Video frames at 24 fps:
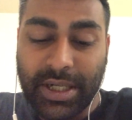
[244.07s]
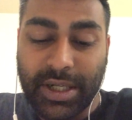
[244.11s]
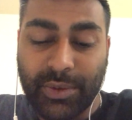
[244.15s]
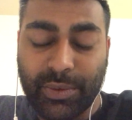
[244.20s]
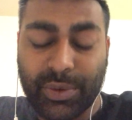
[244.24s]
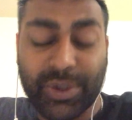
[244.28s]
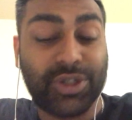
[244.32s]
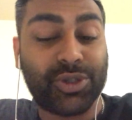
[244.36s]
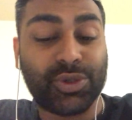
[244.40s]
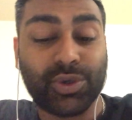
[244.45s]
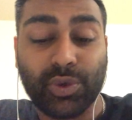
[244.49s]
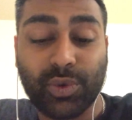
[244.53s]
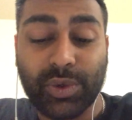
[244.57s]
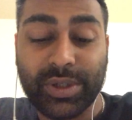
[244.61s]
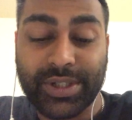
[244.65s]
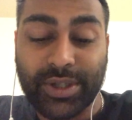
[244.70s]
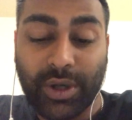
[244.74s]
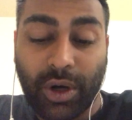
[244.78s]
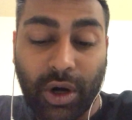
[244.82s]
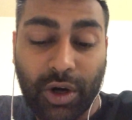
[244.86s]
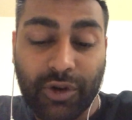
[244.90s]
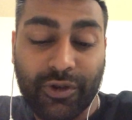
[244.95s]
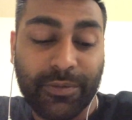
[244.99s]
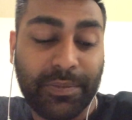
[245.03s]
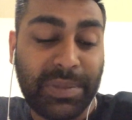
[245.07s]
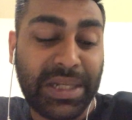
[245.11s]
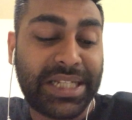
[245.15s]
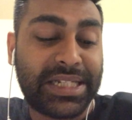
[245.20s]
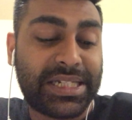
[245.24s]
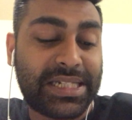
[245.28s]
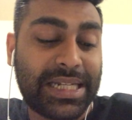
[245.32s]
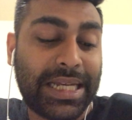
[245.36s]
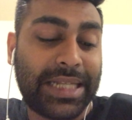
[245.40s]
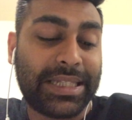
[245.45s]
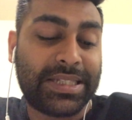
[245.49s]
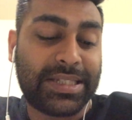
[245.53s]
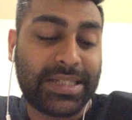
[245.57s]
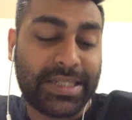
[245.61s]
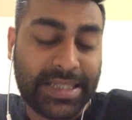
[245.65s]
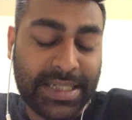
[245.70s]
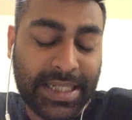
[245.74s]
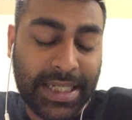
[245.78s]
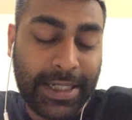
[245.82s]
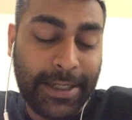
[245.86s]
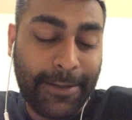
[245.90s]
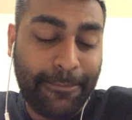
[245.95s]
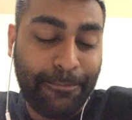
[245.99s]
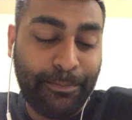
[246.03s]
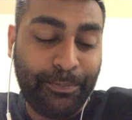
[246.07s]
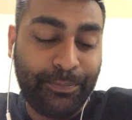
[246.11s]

which is always horribly sad to see,